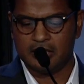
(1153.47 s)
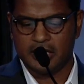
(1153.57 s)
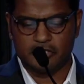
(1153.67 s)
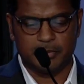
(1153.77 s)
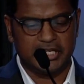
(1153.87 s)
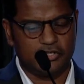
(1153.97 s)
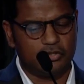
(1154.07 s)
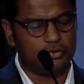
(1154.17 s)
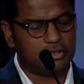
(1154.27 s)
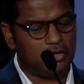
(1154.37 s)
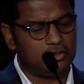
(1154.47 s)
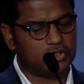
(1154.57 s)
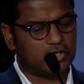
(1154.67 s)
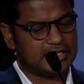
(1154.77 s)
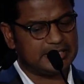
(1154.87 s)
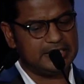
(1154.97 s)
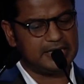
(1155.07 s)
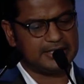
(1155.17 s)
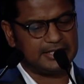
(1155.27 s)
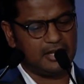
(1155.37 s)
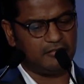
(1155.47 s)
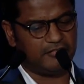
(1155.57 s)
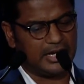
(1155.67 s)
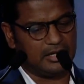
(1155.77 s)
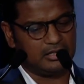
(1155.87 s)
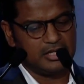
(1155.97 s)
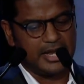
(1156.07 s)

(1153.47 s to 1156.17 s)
It's because you don't trust the Excel file,